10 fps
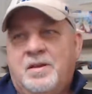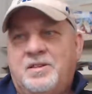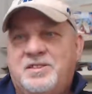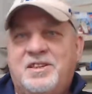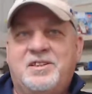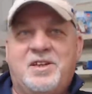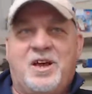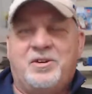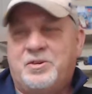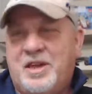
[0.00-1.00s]
I see you,
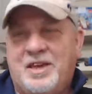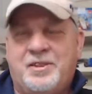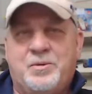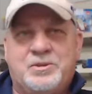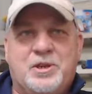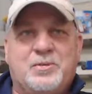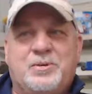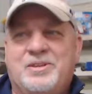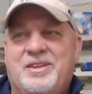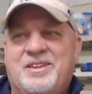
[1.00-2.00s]
Don or Kathy, whichever
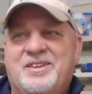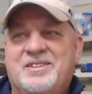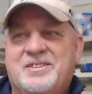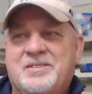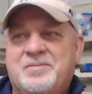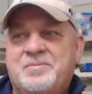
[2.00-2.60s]
one that is.